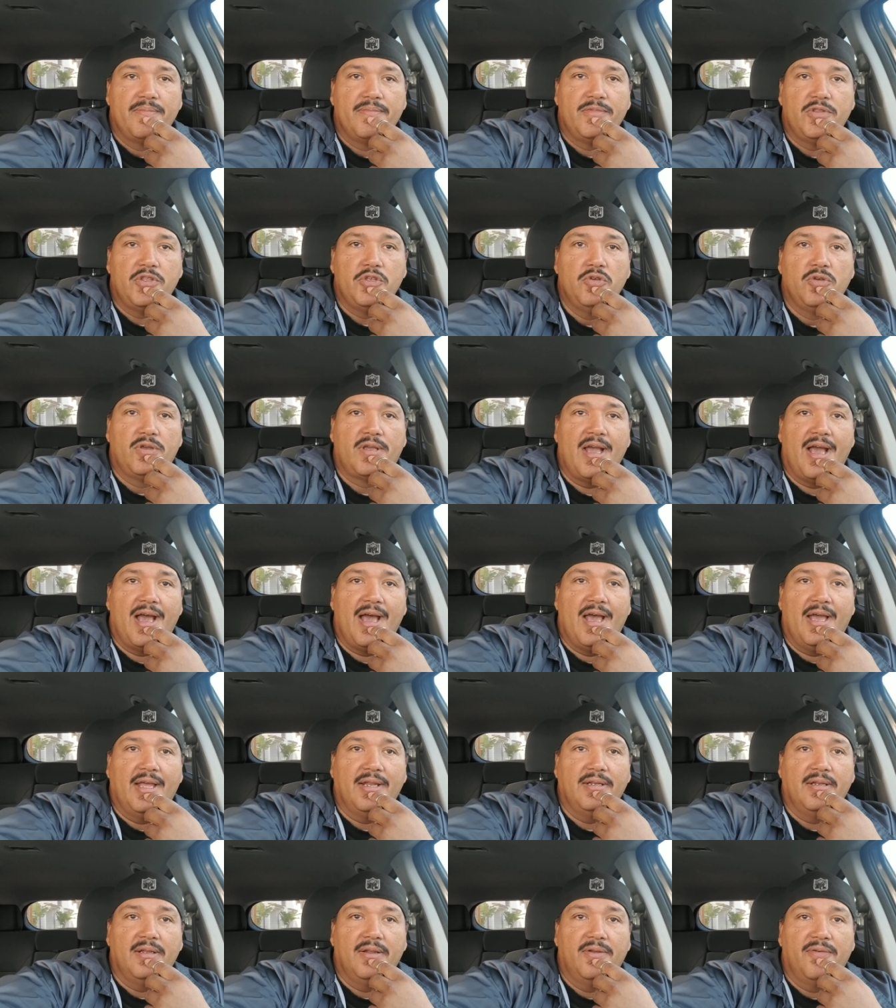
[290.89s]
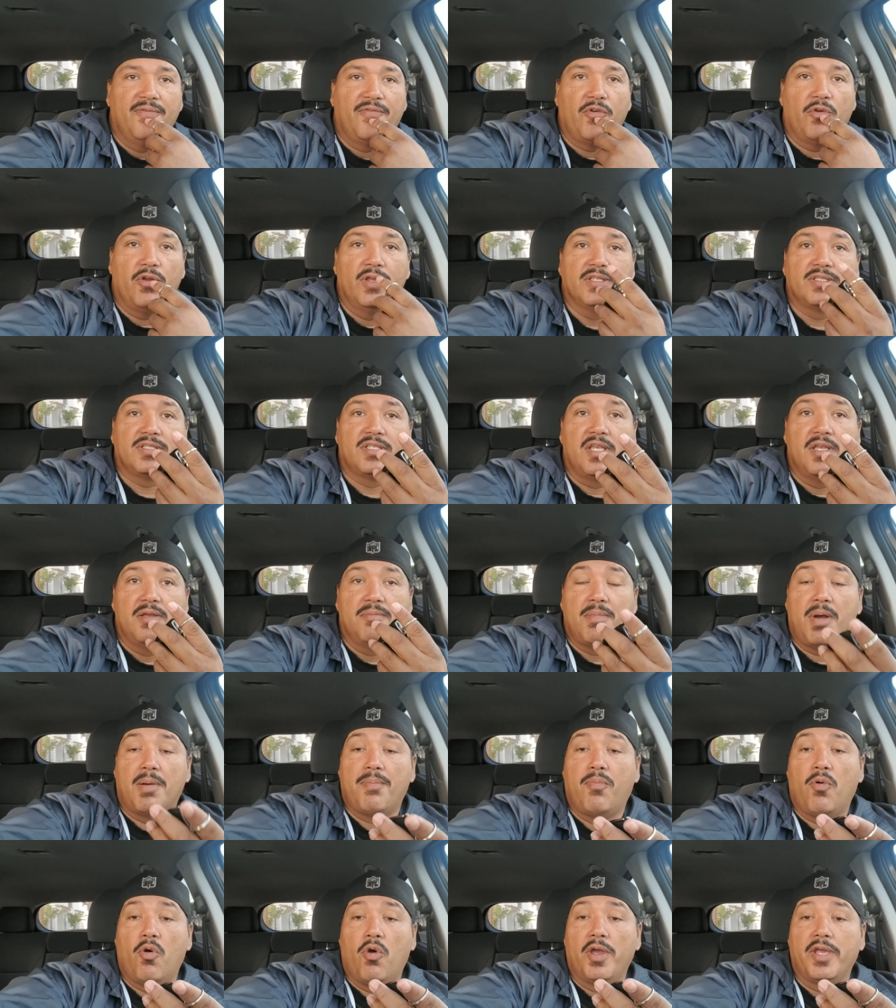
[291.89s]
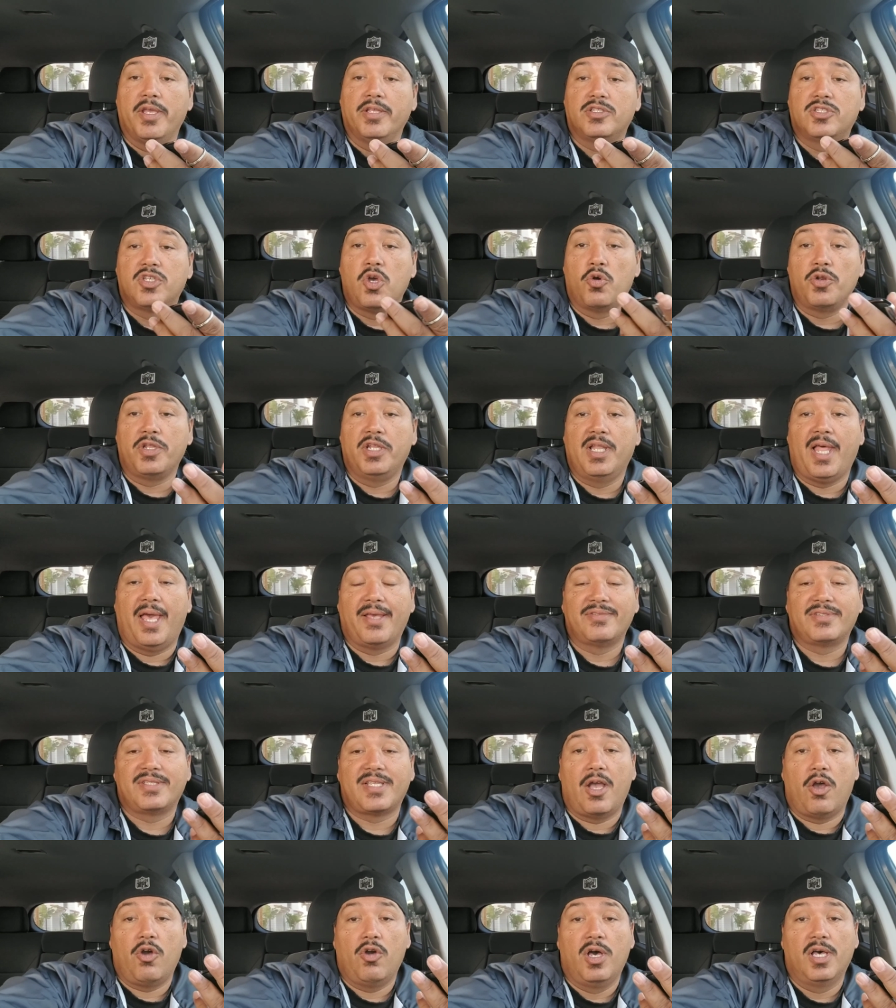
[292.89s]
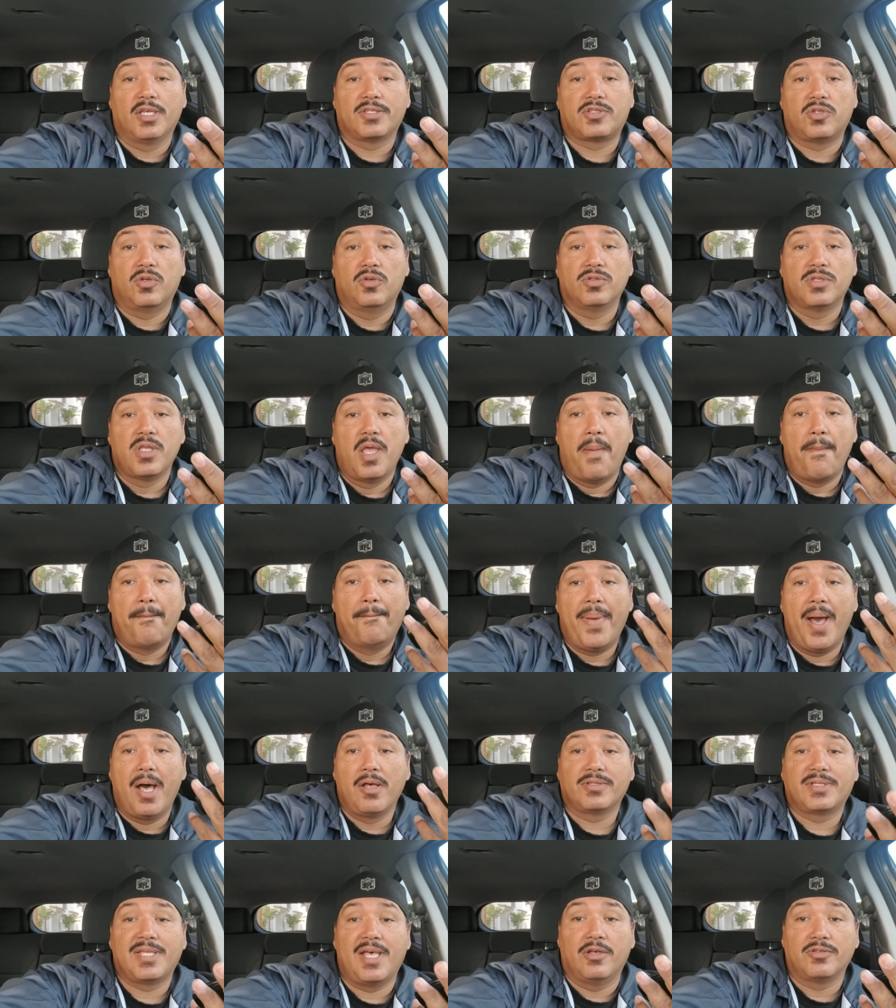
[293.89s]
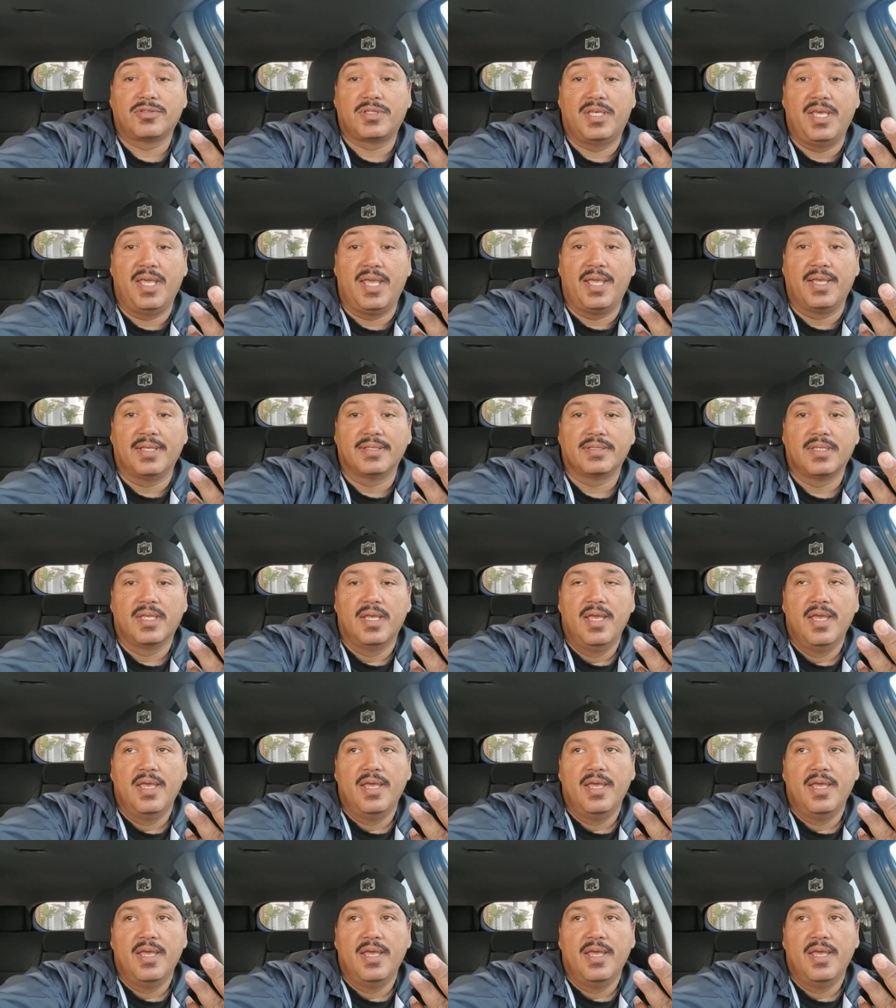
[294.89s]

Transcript: You got, for instance, my boy, Tony Lifestyle Hustle, Bounce House Kings.